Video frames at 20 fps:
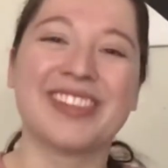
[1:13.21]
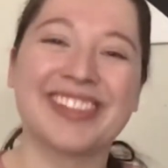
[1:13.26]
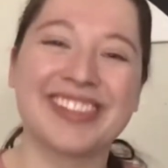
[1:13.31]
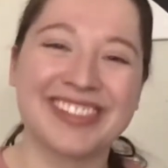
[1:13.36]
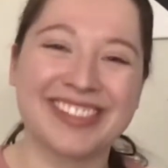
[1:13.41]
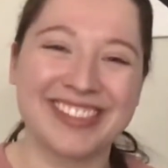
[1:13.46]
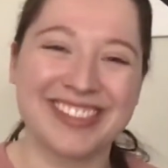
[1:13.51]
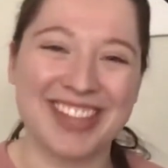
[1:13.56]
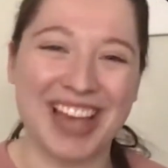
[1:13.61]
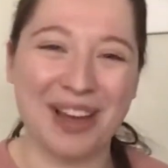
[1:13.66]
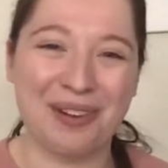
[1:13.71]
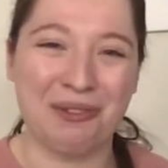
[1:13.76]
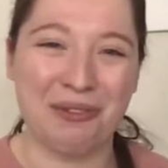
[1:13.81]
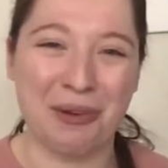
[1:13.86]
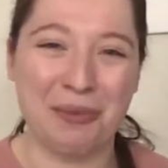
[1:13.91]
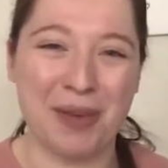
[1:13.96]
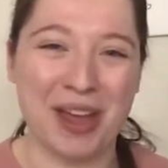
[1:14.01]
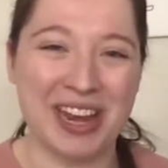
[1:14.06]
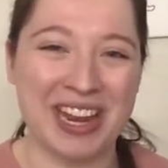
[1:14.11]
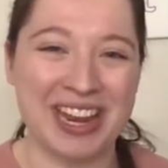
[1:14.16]
Good job,
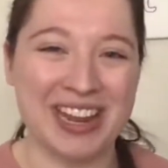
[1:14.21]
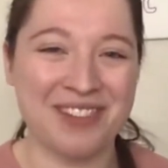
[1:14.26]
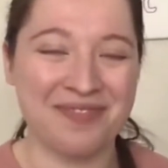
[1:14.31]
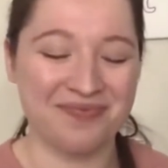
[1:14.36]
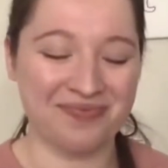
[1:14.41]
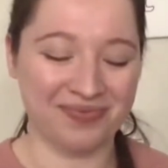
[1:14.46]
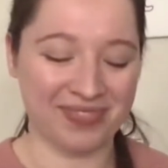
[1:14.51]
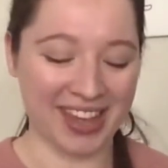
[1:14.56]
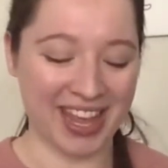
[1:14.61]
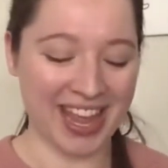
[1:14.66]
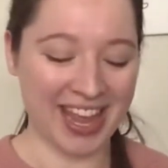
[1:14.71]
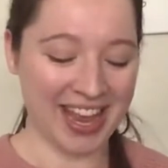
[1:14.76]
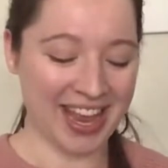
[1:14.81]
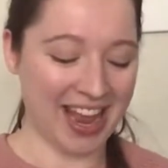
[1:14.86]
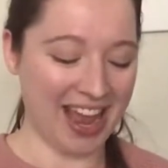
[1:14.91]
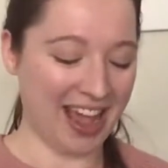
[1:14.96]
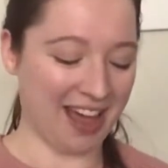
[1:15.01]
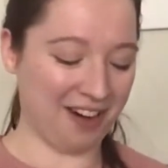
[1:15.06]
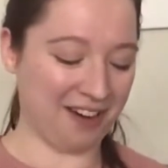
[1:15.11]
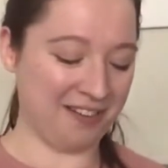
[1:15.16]
everybody.
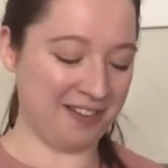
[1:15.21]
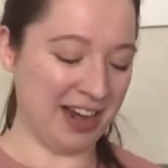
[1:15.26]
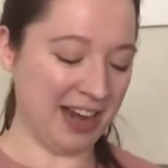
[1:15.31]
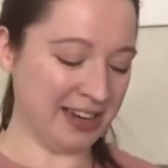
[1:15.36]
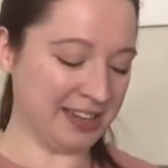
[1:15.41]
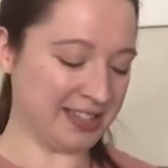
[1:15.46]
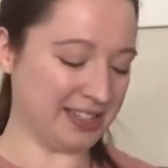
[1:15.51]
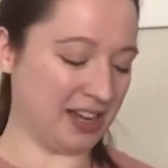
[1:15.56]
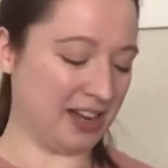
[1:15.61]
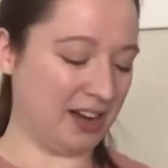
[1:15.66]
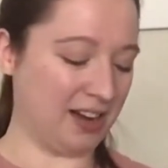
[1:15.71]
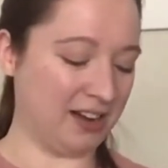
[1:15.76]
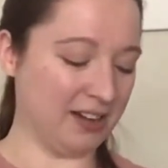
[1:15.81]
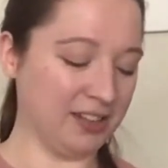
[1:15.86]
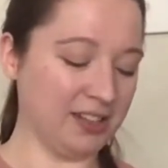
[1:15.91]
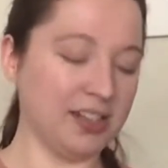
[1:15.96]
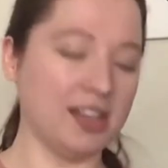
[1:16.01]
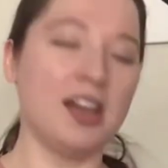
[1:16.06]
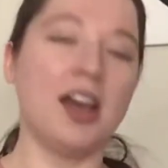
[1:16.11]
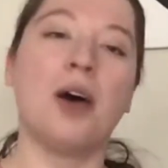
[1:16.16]
And our next song,
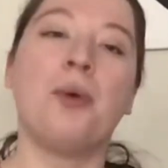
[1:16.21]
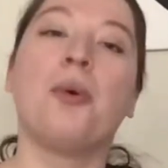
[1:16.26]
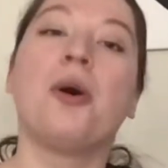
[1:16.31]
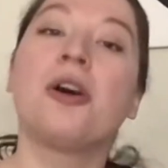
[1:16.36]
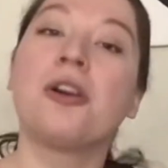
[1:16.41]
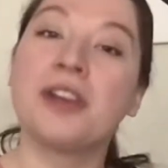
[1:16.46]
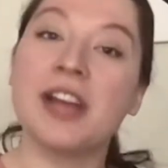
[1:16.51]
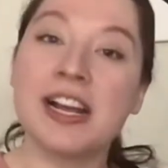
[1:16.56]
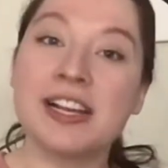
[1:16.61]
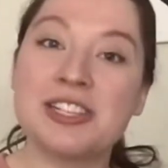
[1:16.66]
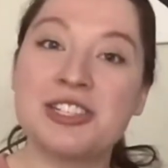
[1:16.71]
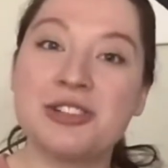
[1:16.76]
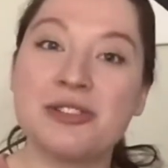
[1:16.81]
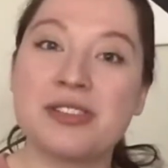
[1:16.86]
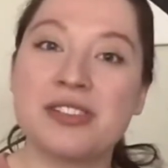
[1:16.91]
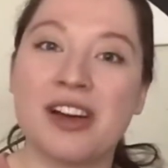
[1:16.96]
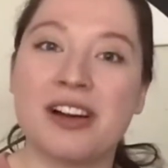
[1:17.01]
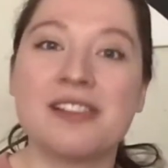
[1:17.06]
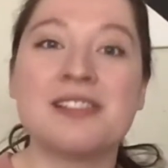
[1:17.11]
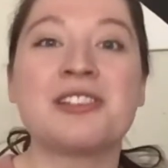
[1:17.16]
well, our next two
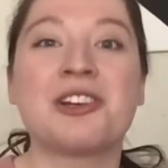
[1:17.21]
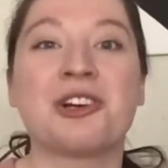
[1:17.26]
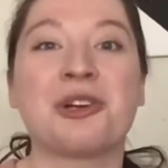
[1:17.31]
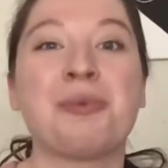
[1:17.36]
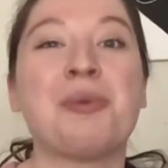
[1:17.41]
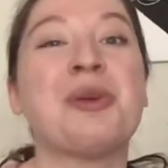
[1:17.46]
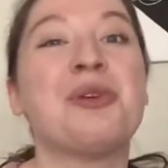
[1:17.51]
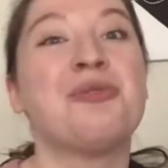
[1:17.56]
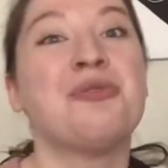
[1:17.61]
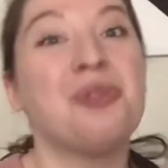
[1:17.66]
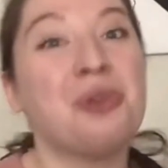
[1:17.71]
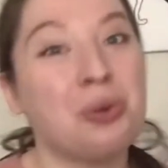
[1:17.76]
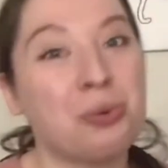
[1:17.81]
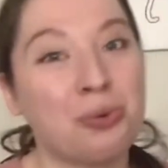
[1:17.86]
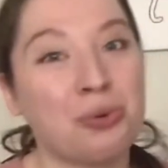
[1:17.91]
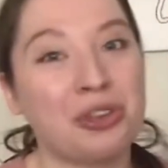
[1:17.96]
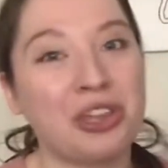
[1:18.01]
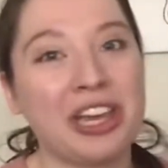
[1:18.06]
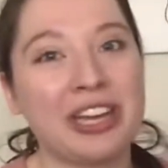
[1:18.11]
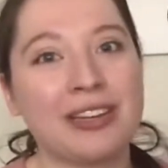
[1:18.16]
songs are gonna be food
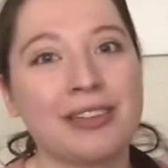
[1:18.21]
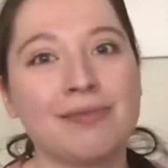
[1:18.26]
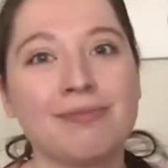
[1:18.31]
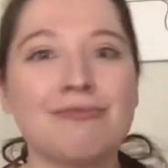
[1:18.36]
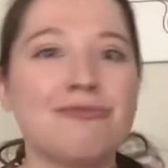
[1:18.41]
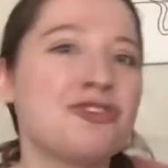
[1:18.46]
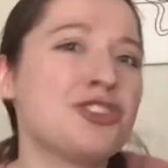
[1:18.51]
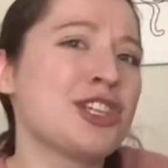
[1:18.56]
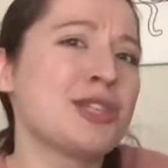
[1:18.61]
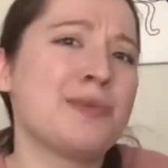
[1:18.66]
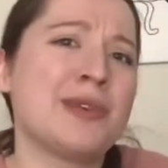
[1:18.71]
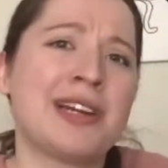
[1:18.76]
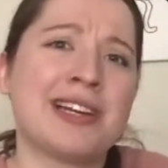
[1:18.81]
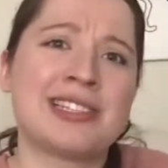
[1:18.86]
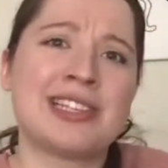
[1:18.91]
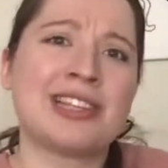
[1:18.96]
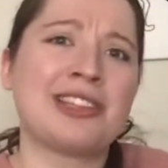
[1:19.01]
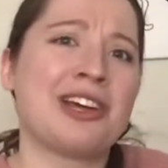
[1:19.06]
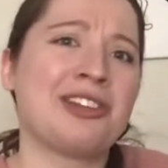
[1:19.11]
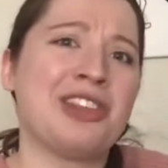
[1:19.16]
related, just because
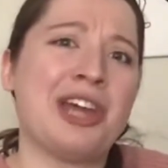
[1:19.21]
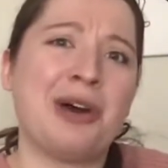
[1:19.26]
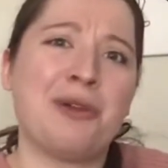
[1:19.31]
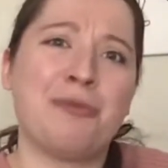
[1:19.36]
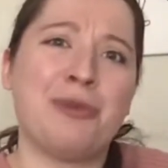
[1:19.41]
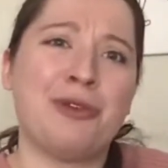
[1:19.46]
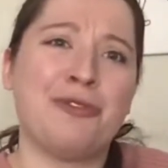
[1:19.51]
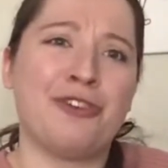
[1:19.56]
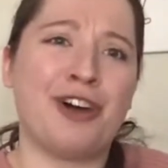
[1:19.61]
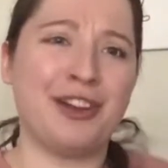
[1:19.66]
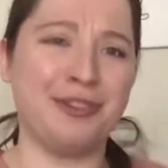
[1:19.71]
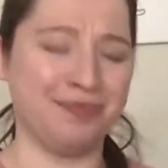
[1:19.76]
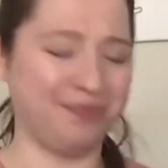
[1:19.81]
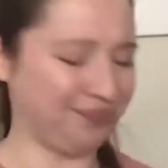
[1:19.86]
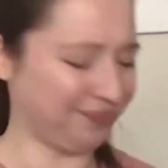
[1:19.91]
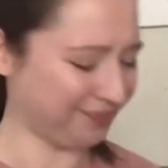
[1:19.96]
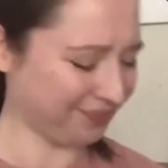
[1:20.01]
I thought that would be fun.